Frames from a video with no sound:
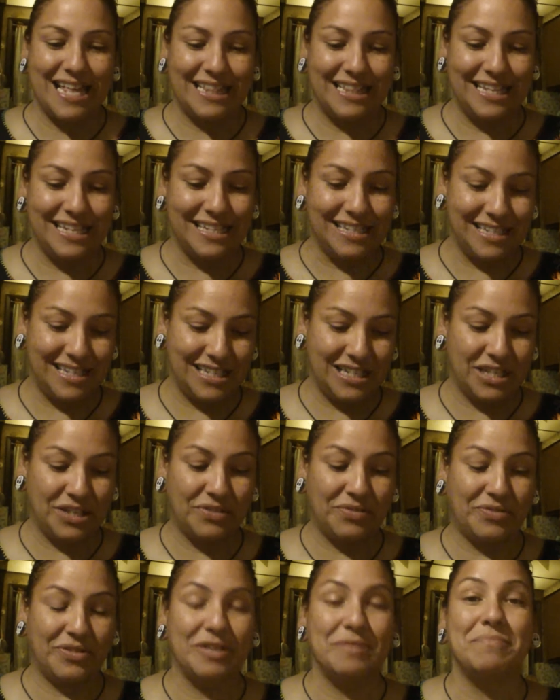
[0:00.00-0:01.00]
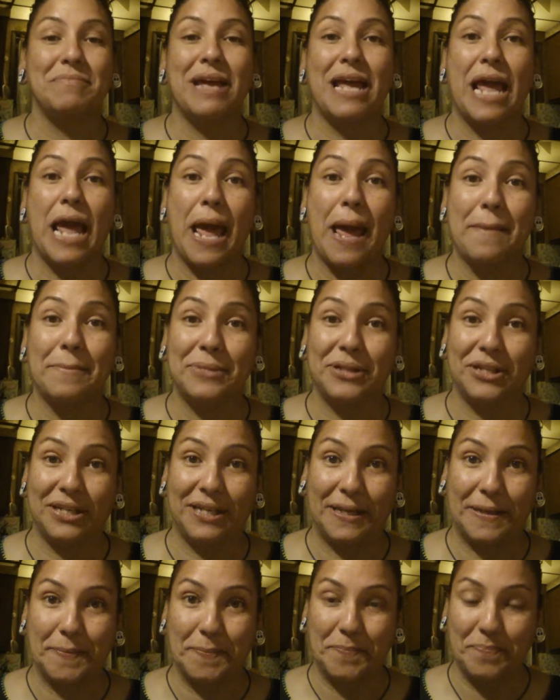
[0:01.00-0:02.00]
This is from
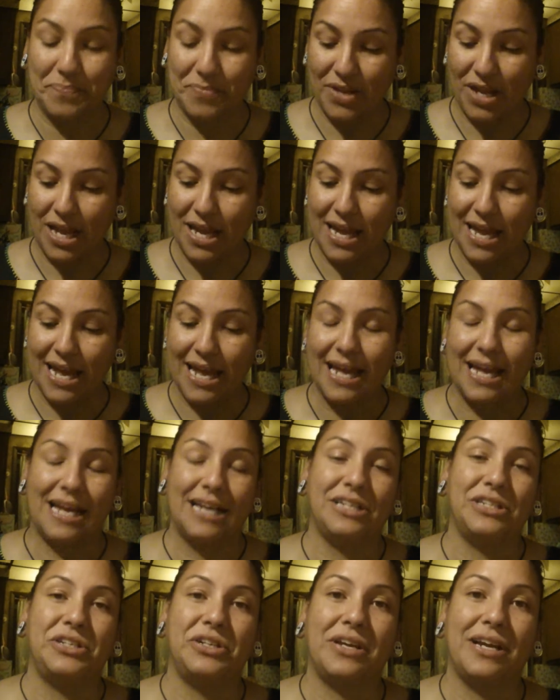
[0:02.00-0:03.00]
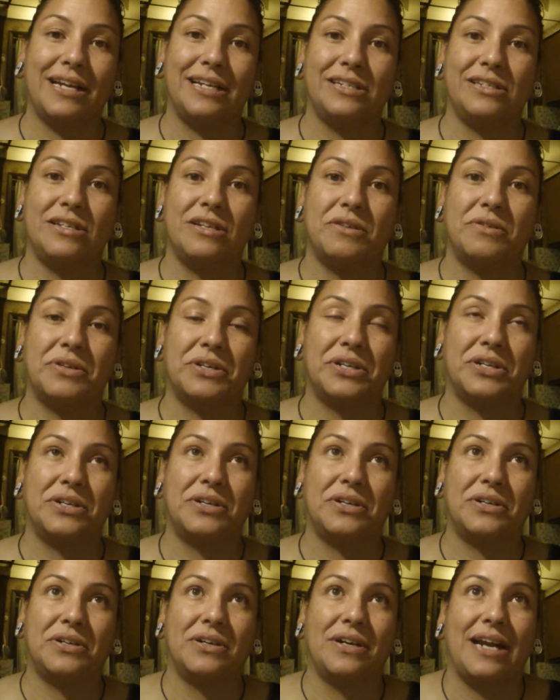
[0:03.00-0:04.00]
Emily. As you guys know
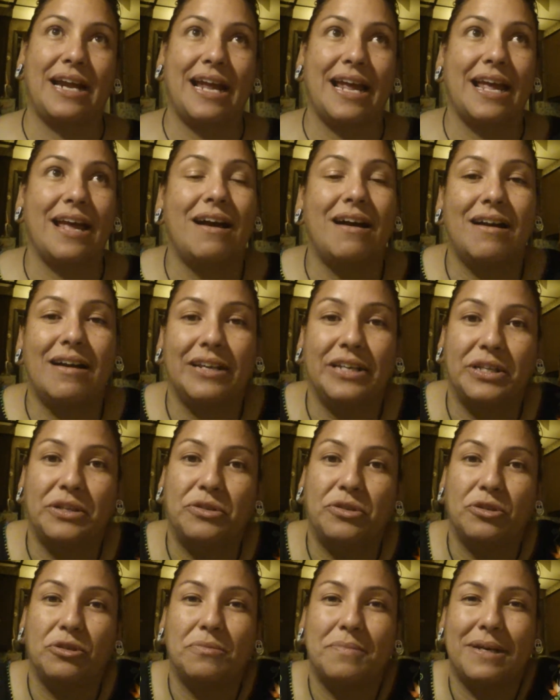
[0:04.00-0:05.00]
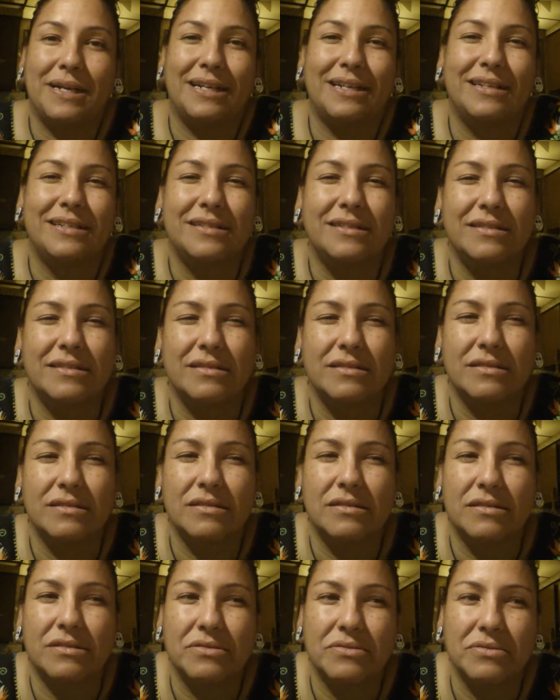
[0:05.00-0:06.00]
her on YouTube
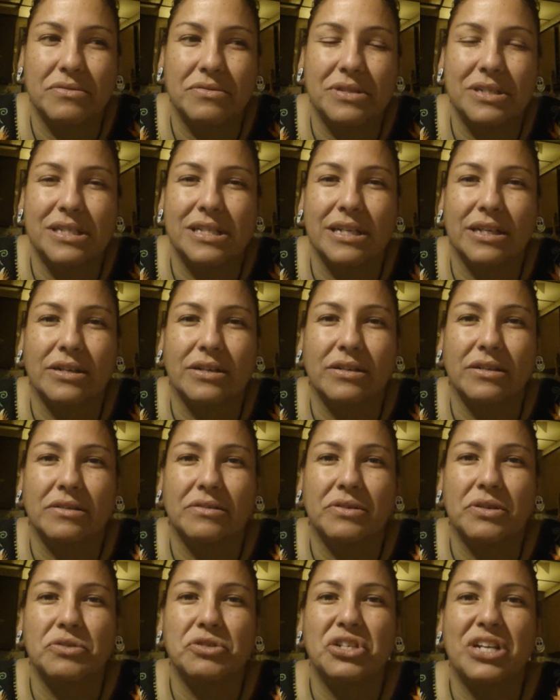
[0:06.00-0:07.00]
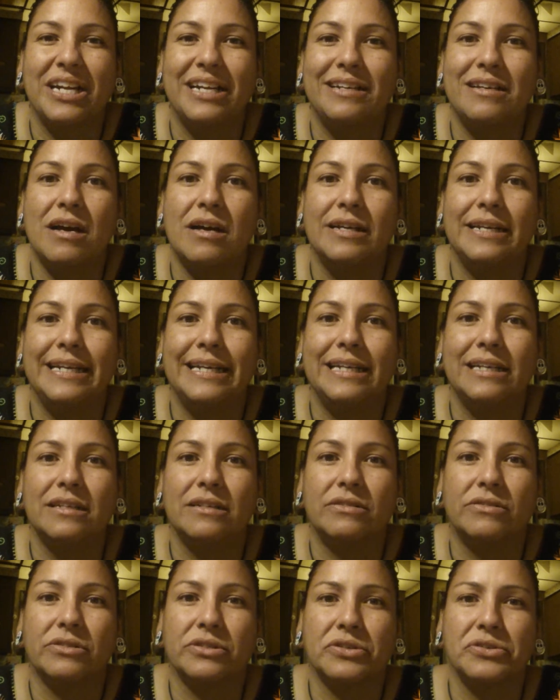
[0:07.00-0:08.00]
as what is it, crochet.knit
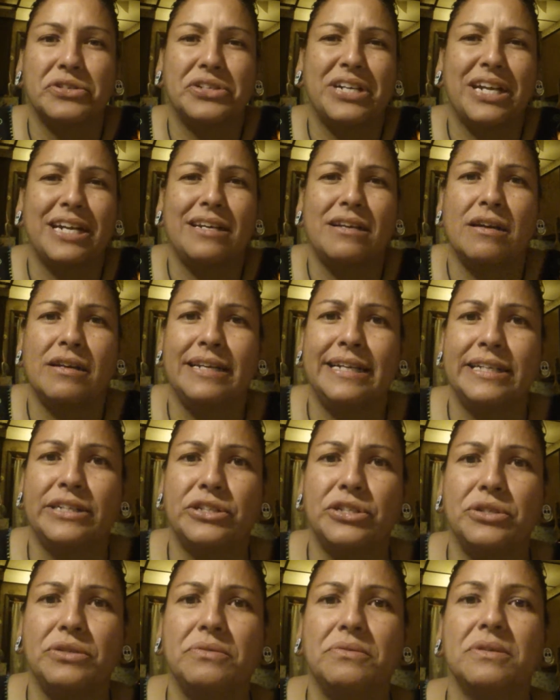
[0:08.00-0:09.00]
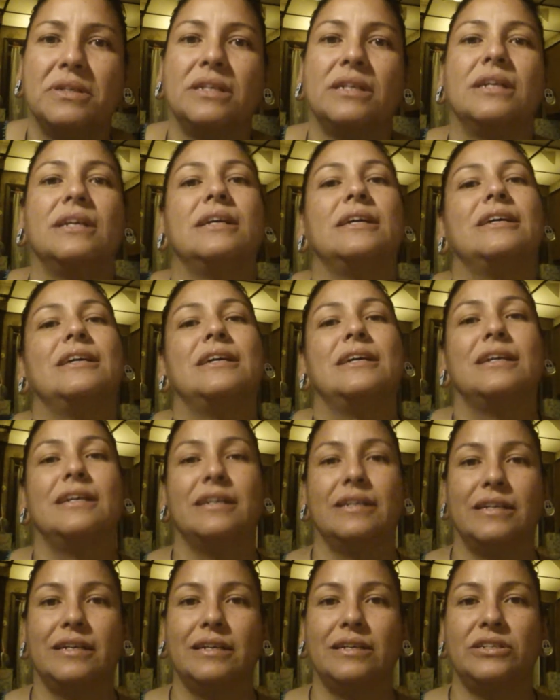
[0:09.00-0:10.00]
or crochet.knit2.
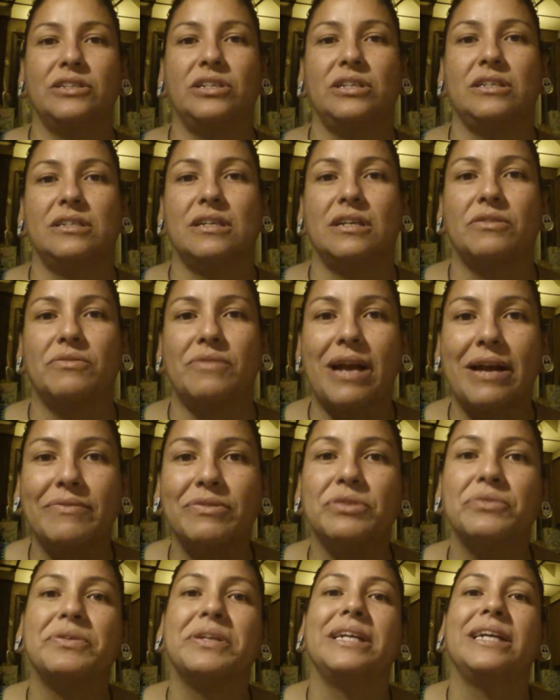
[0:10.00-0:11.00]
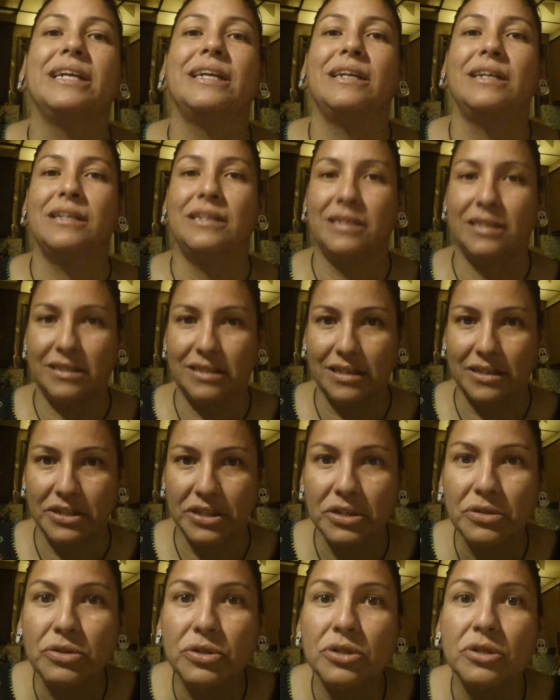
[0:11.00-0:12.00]
She's on Ravelry, she's on
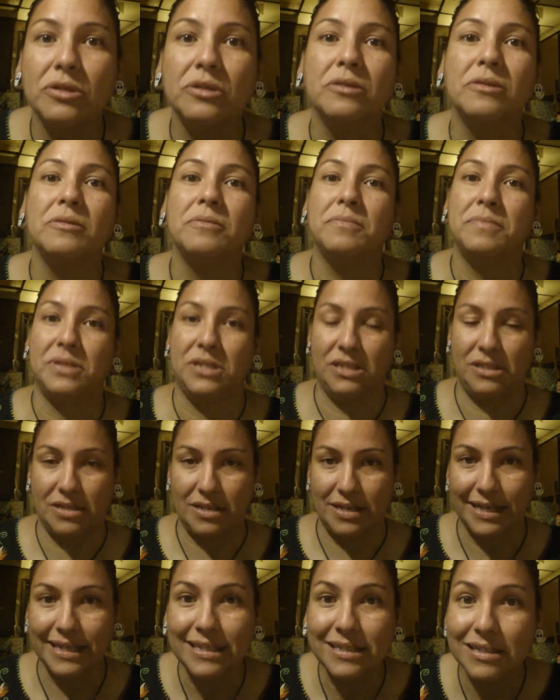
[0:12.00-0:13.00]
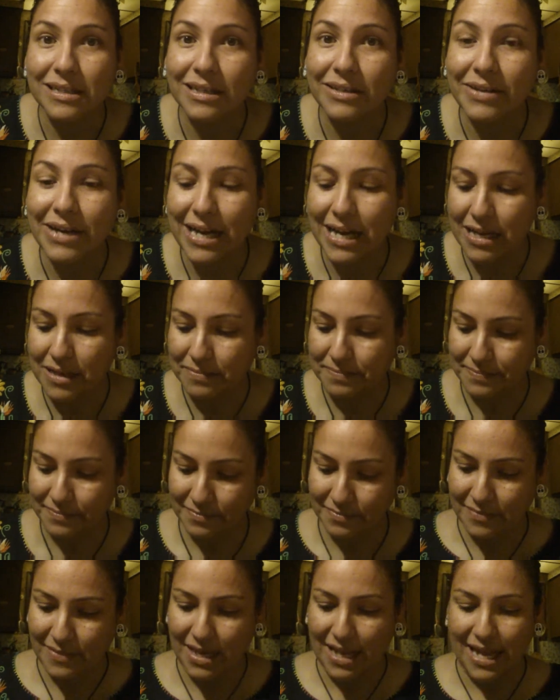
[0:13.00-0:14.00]
YouTube, she's on Instagram,
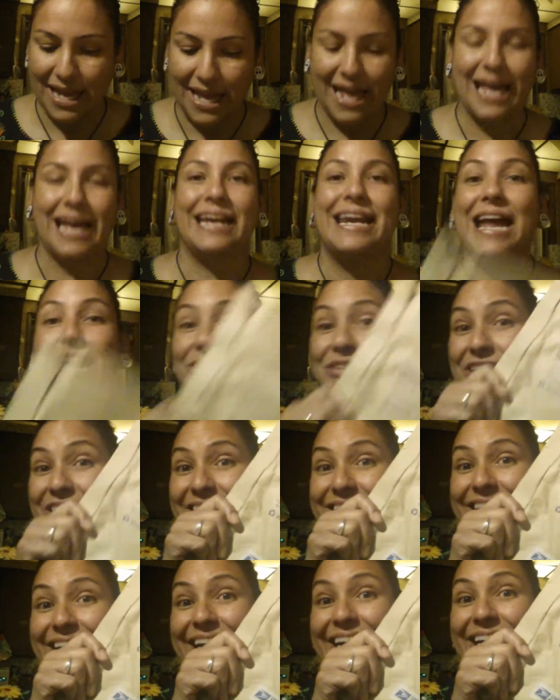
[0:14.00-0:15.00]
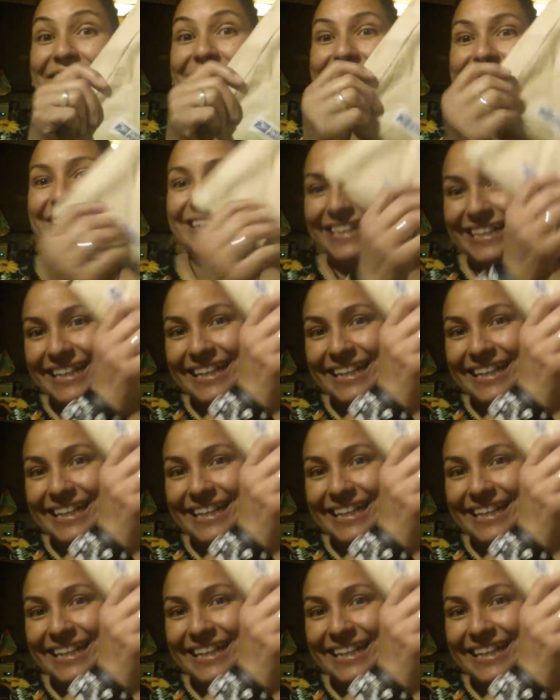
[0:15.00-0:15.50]
and now she's here.